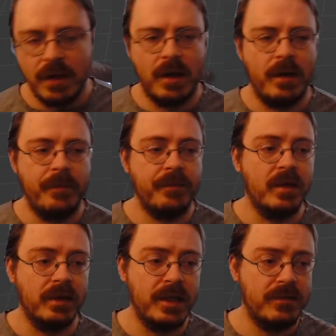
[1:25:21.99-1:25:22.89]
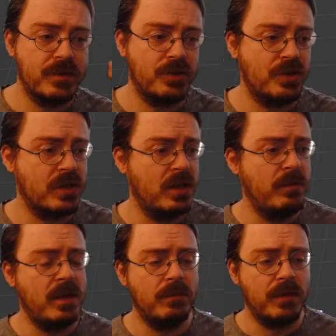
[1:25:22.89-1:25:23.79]
The leaves are just going to
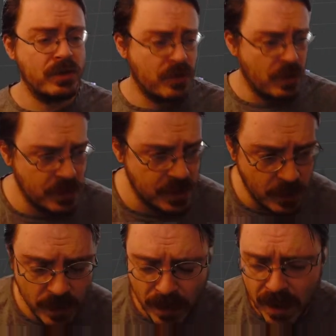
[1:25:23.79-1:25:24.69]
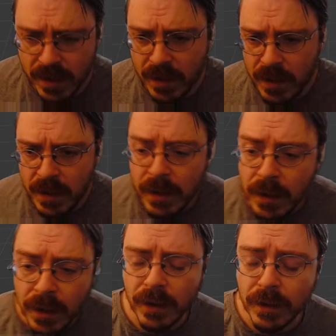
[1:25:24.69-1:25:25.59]
be the brushstrokes that we made.
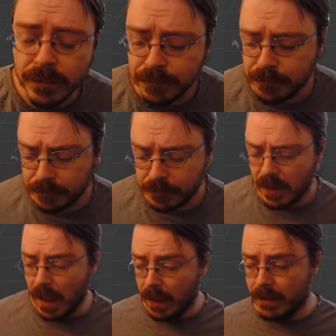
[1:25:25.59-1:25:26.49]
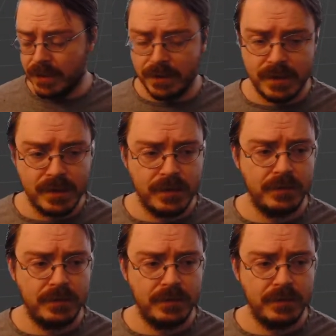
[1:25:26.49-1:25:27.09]
And